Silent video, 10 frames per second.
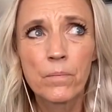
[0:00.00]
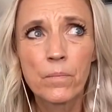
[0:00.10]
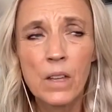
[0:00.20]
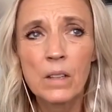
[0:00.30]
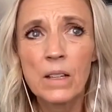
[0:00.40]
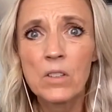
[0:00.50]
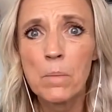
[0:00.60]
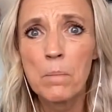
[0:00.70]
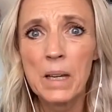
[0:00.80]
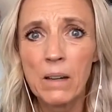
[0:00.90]
that leaves a
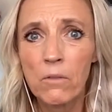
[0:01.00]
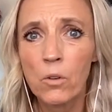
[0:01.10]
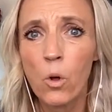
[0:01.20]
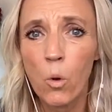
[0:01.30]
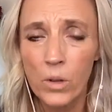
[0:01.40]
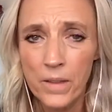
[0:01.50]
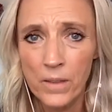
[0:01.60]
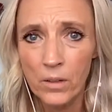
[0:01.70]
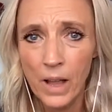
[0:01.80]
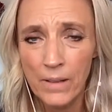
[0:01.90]
meaningful hole in
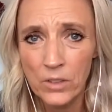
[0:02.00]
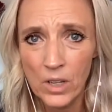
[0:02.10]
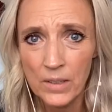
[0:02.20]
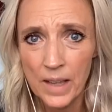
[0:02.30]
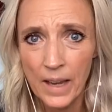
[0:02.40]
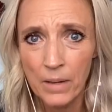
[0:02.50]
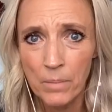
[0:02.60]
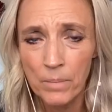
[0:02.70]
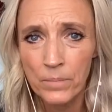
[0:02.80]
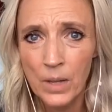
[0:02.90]
their lives, I'll say
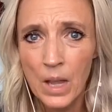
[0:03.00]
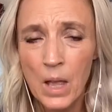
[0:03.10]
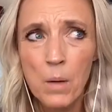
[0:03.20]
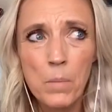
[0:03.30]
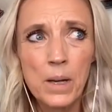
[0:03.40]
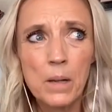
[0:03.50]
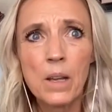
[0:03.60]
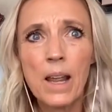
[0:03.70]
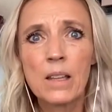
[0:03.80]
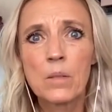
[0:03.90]
but it
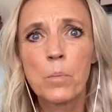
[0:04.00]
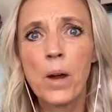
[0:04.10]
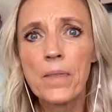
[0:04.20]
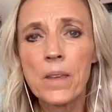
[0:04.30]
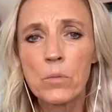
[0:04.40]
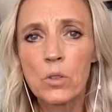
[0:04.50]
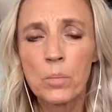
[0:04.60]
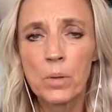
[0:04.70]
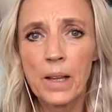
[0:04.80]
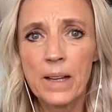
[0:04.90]
has brought them to a
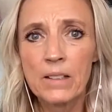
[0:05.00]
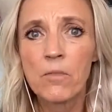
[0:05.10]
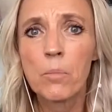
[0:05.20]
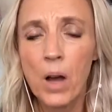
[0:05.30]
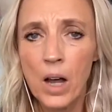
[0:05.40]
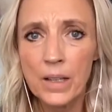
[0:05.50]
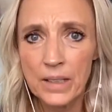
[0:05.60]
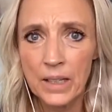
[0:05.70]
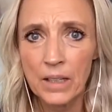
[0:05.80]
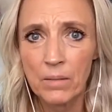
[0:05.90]
place of
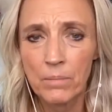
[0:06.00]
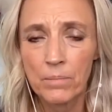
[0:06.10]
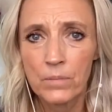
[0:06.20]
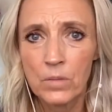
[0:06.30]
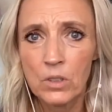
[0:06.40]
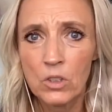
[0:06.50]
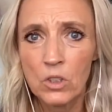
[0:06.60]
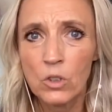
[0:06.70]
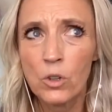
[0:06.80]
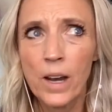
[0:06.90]
pausing,
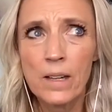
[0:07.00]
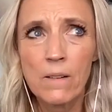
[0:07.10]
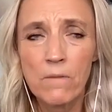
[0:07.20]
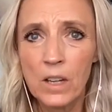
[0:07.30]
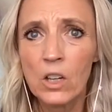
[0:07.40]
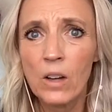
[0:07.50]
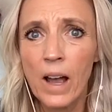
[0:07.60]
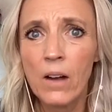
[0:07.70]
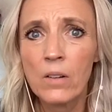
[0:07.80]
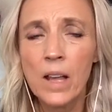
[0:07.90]
to trying to figure
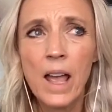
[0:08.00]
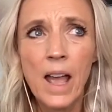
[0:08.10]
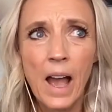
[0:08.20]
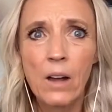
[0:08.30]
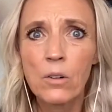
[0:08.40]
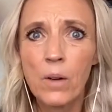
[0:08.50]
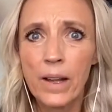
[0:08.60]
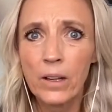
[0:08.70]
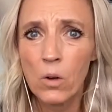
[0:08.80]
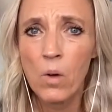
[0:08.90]
out how do I
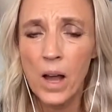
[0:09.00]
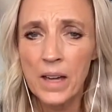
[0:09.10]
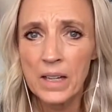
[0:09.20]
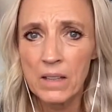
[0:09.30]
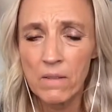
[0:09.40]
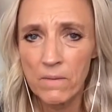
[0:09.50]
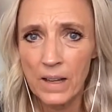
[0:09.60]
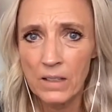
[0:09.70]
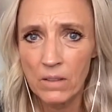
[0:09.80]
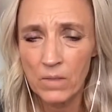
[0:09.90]
go on in the
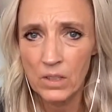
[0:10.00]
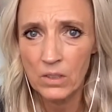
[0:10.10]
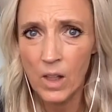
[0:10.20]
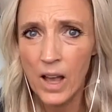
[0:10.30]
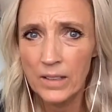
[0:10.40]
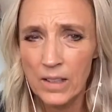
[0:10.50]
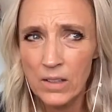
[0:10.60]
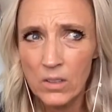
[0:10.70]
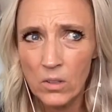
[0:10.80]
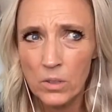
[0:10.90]
face of this loss. And
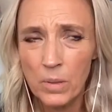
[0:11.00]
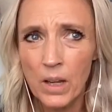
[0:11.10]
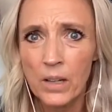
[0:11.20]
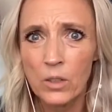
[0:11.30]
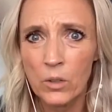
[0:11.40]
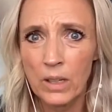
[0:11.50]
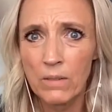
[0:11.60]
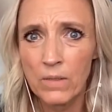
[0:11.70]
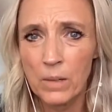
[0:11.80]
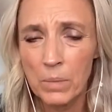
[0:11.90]
this goes beyond grief.
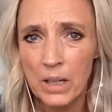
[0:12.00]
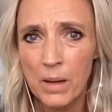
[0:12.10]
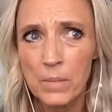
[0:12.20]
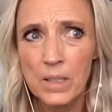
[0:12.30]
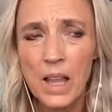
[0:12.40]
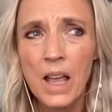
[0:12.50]
It becomes,